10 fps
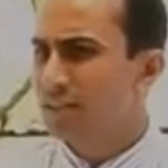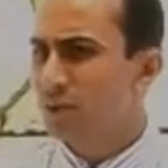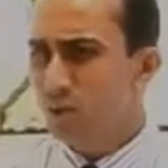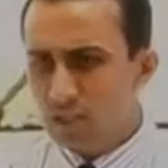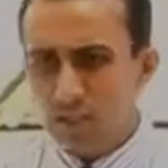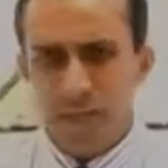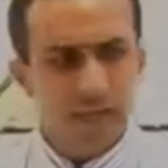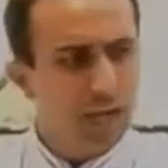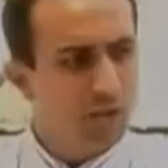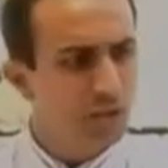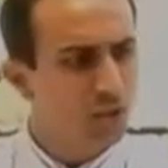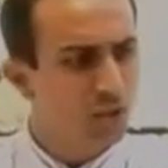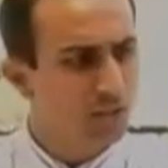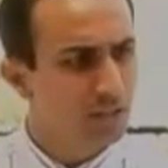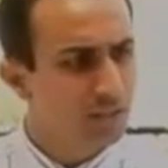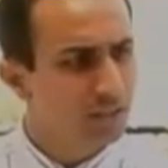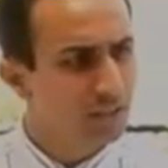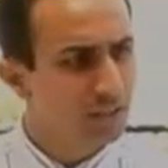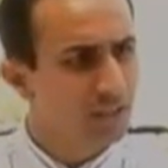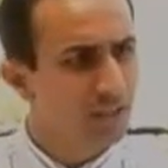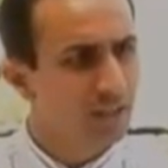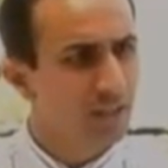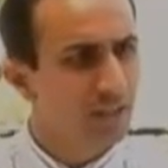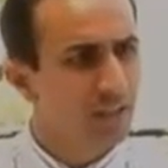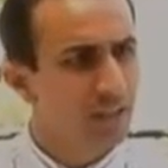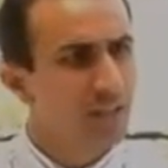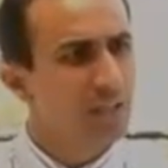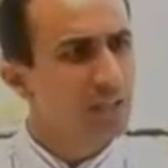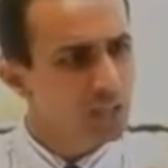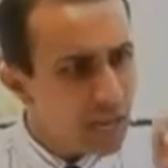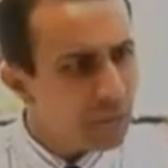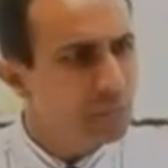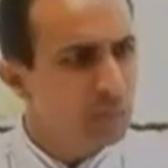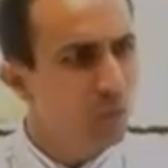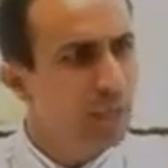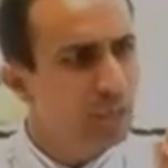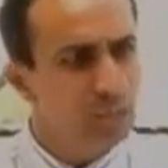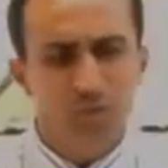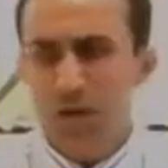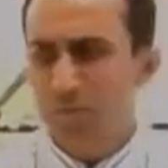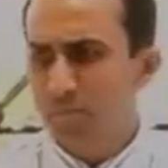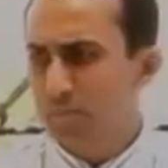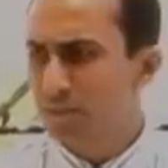Who is the man carrying the cross? Simon. Where is he from?